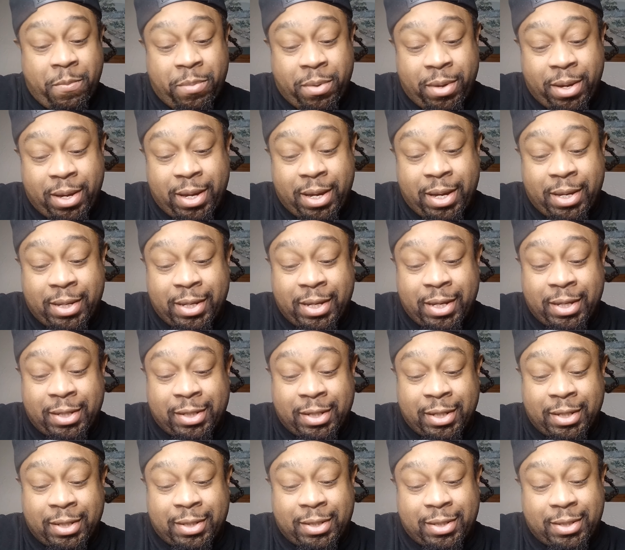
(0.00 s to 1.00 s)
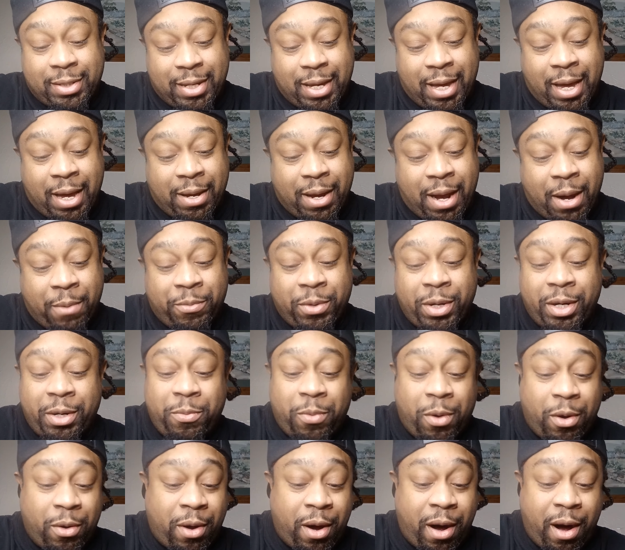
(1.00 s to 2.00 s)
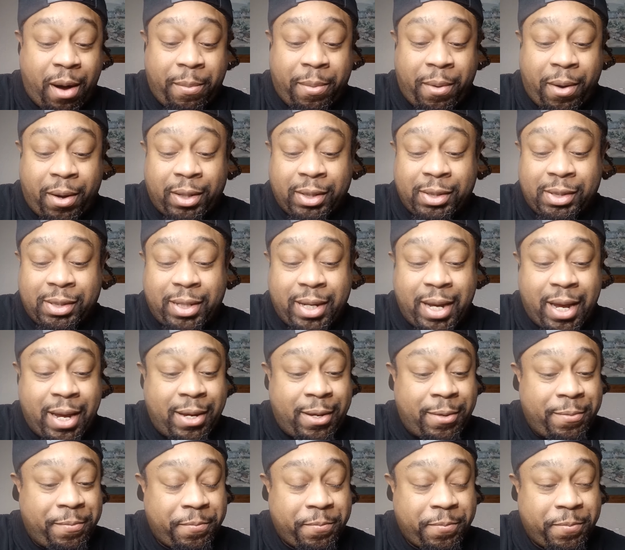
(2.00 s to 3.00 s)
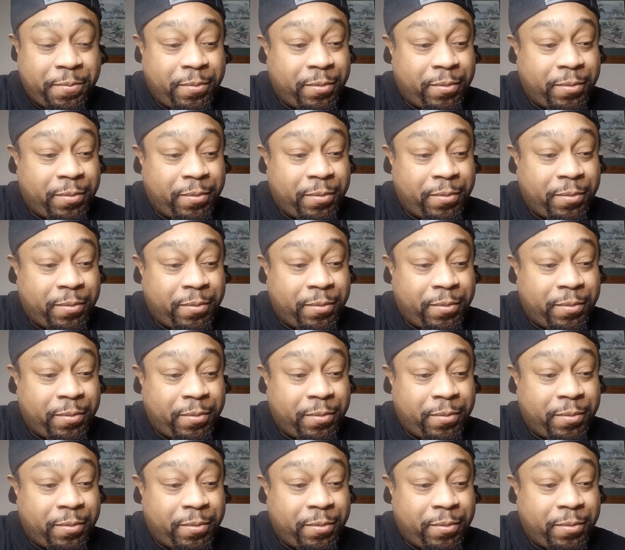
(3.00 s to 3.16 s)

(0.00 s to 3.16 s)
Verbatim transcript: But it just, I really want Harbaugh to stay.